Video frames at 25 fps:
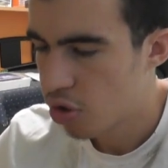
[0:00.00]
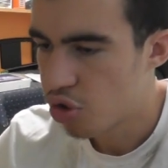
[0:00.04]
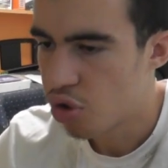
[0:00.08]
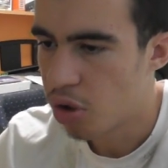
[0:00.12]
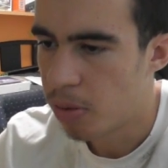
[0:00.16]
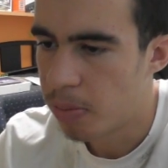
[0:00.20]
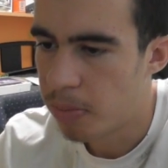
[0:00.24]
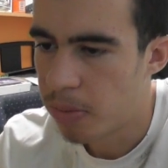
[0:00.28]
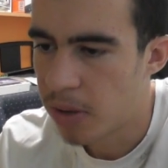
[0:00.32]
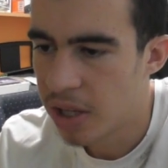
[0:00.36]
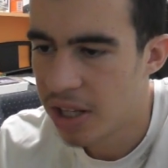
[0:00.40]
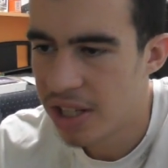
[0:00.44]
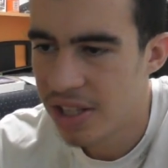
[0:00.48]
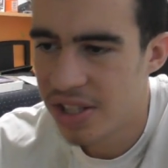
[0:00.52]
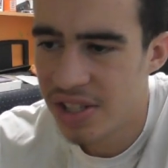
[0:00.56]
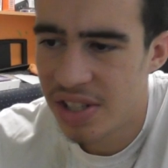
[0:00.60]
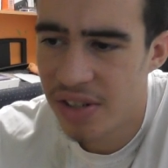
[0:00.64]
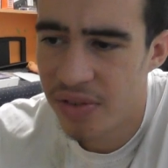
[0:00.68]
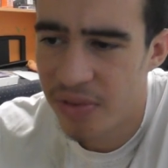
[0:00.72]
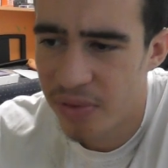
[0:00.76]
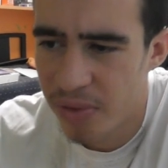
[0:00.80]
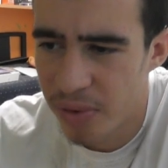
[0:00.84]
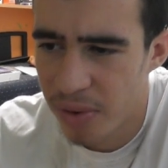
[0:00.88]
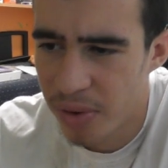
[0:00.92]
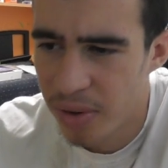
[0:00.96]
I played
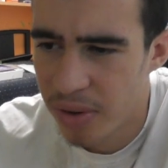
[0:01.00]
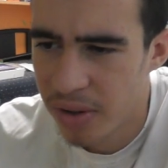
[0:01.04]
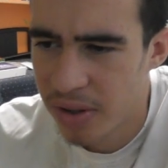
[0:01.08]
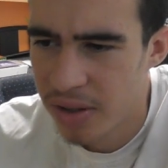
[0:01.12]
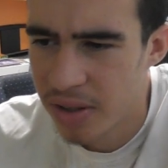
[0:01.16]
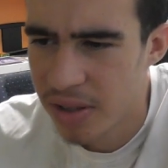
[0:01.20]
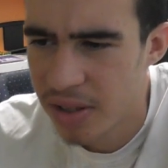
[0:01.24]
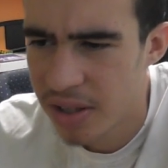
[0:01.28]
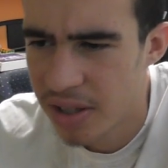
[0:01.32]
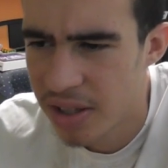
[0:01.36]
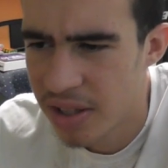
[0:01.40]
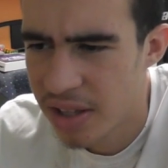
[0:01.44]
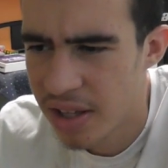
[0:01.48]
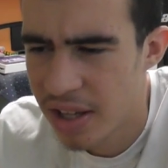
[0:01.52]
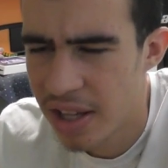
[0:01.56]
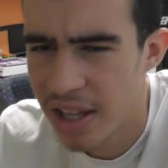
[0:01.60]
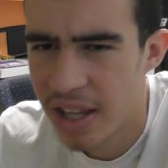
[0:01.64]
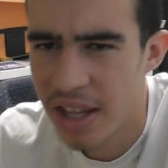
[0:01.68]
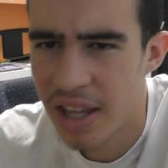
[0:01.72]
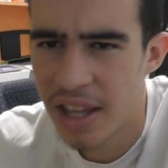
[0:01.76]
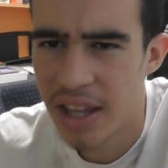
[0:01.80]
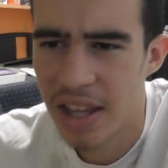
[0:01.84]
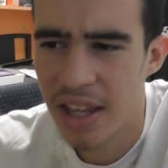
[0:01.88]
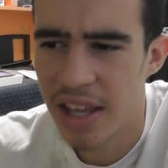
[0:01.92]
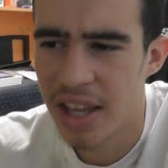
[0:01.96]
g4,
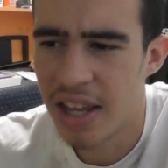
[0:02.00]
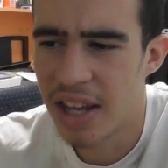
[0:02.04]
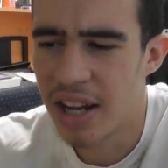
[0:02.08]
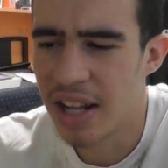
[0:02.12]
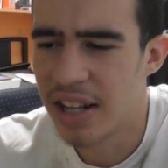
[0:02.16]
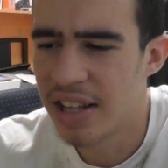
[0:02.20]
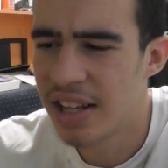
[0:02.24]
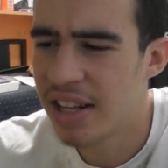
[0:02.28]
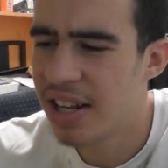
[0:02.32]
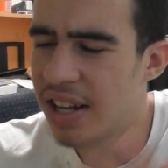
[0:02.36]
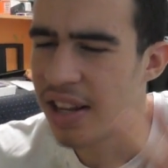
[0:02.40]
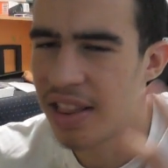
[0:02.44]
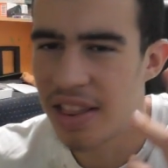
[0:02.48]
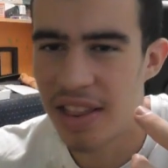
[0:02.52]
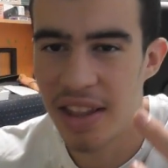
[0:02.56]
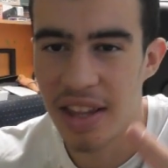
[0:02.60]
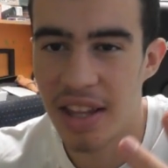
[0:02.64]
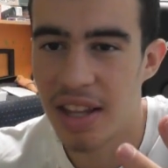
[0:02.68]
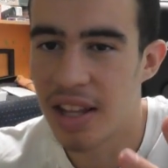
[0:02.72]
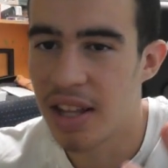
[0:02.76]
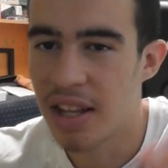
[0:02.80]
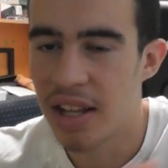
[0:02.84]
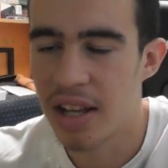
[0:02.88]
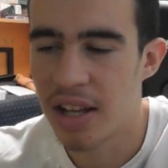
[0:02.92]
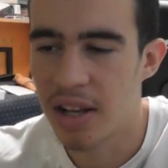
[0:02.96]
and I didn't
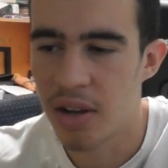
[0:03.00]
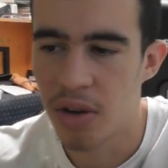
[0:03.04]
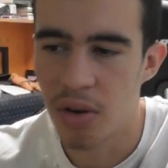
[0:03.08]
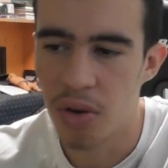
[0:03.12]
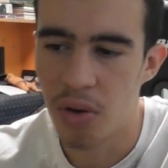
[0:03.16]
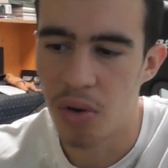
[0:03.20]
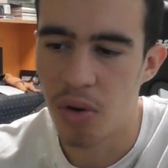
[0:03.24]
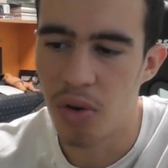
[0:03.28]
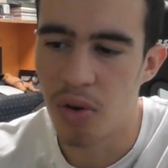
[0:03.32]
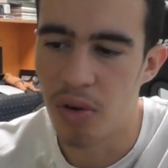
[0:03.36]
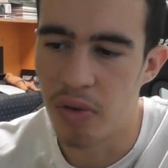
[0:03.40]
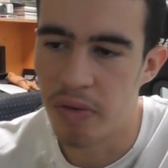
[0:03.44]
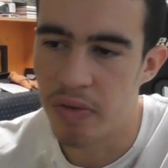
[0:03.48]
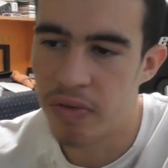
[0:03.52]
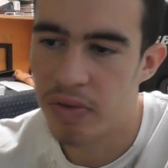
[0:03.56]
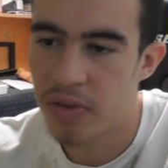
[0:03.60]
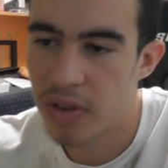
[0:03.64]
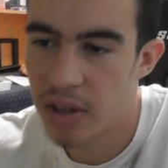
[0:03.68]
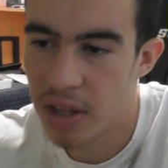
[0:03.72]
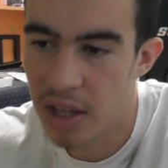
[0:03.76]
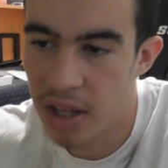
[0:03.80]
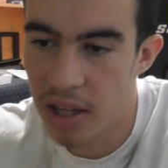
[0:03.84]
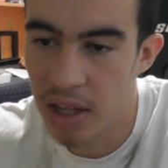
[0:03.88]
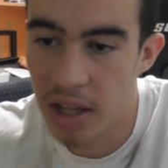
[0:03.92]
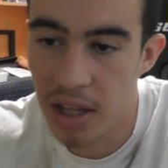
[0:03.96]
think of
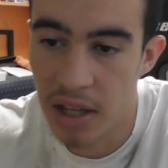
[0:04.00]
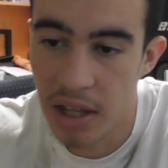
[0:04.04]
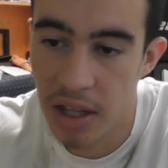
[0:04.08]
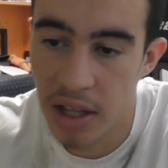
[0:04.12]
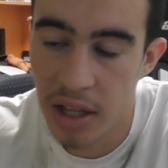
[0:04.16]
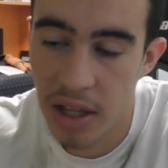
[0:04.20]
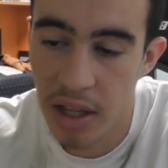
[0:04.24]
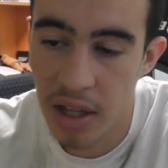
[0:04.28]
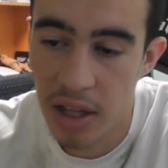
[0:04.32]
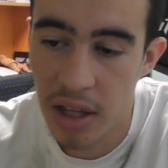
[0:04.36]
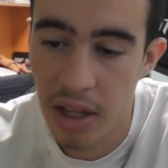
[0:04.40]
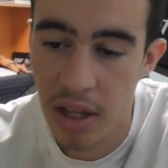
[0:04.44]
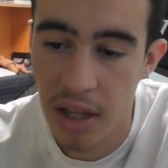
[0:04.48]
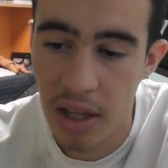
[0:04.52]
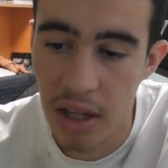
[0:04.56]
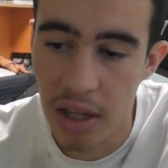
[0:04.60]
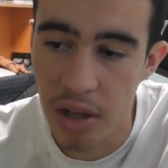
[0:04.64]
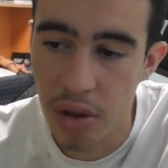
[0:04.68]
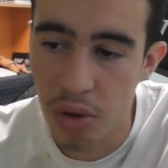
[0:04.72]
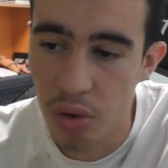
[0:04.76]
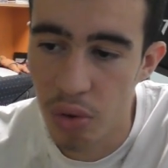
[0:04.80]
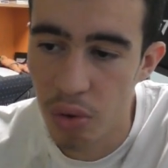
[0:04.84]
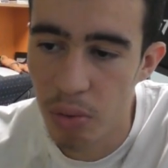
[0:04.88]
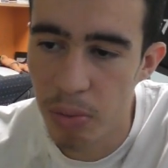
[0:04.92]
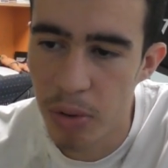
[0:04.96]
king
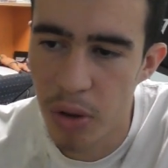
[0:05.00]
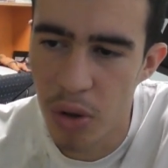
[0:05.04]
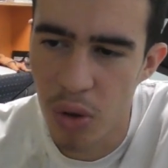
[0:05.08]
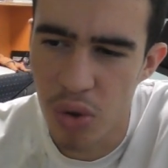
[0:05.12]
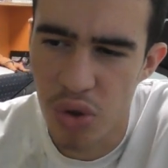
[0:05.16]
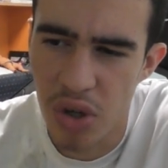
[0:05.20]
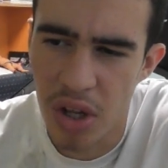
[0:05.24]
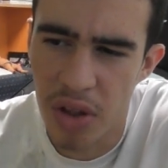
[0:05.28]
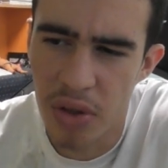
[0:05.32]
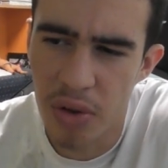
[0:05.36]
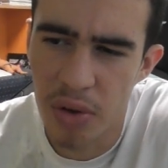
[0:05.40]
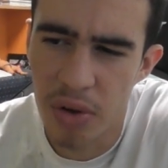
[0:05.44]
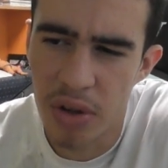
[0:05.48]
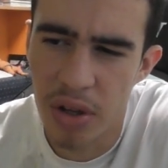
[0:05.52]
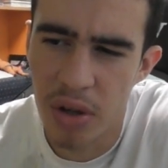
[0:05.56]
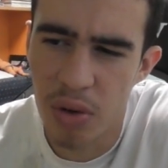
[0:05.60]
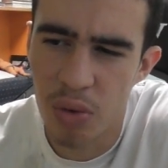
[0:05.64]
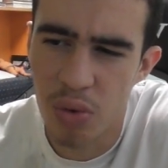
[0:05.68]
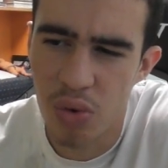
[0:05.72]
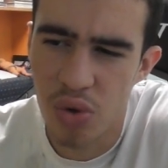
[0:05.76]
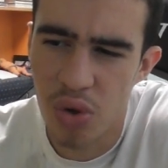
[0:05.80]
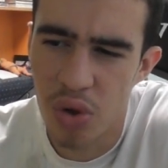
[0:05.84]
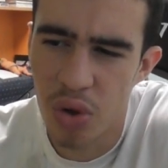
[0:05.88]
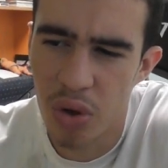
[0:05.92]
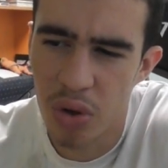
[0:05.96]
e2, because I thought he
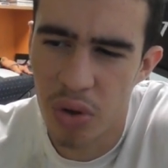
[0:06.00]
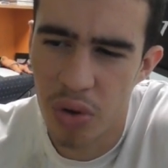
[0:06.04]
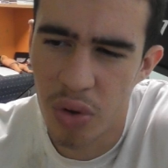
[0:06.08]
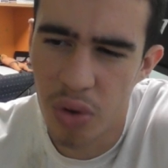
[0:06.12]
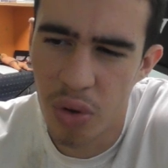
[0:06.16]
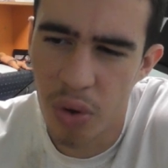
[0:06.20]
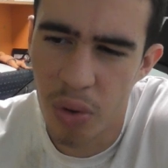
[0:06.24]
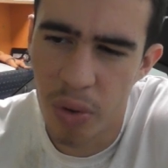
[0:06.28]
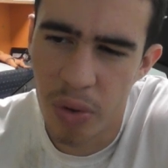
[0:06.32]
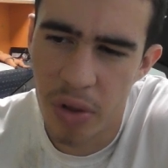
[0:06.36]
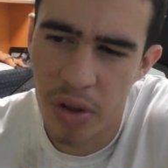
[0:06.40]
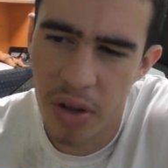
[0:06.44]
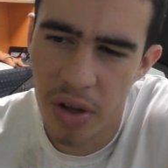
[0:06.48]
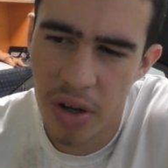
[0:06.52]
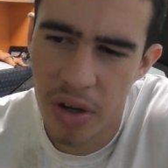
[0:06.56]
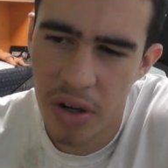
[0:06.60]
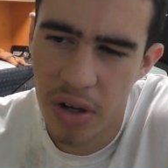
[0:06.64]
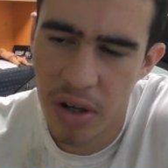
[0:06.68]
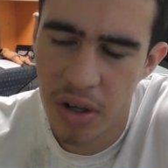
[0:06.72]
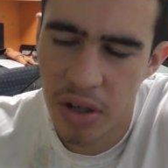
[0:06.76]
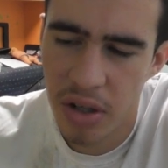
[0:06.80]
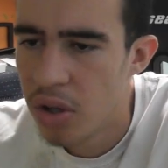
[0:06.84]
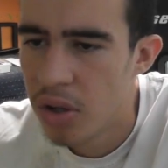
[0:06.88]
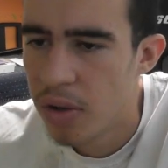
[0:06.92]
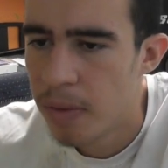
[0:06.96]
was going to go
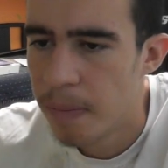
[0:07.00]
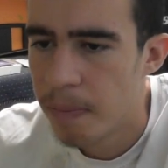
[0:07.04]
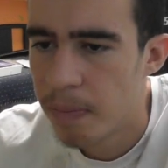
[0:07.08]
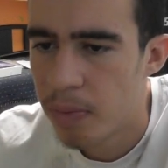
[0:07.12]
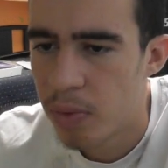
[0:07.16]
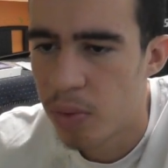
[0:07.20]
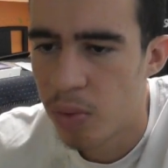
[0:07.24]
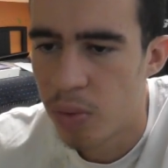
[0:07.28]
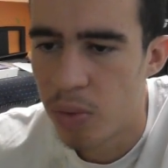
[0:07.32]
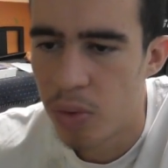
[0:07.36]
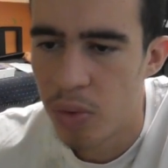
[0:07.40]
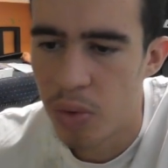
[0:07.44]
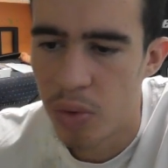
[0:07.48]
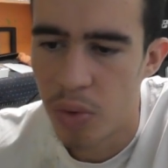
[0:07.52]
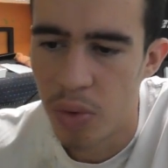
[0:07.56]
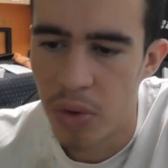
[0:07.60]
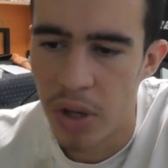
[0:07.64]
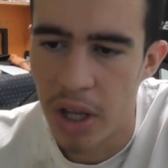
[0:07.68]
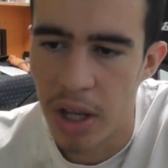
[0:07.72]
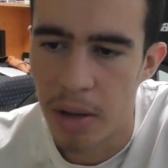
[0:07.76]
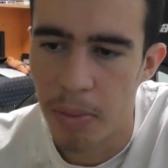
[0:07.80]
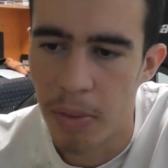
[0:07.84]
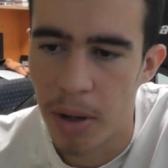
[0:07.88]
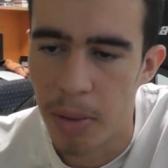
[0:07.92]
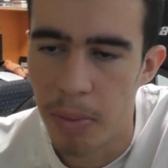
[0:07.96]
there to
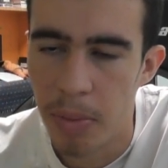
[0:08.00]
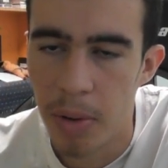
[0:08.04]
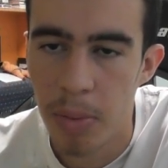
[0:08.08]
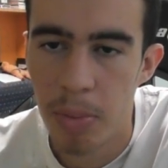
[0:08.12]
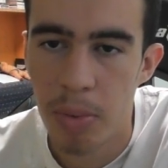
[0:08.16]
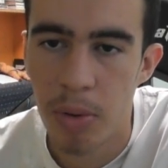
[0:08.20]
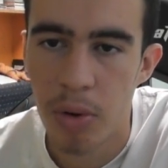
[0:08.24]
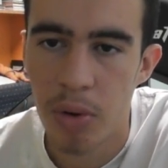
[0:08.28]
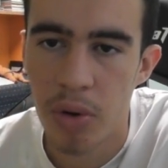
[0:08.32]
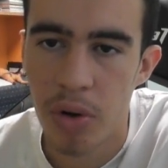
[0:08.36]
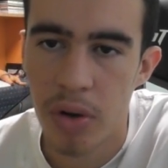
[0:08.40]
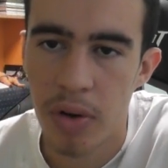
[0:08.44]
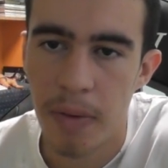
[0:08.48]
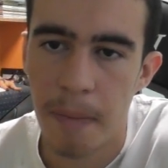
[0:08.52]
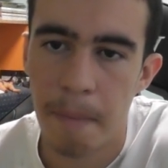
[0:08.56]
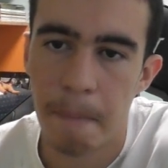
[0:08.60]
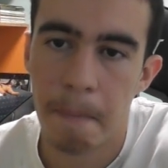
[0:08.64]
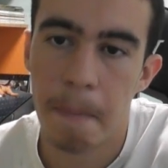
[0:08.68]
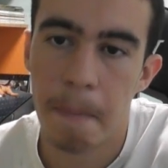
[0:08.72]
take my b pawn,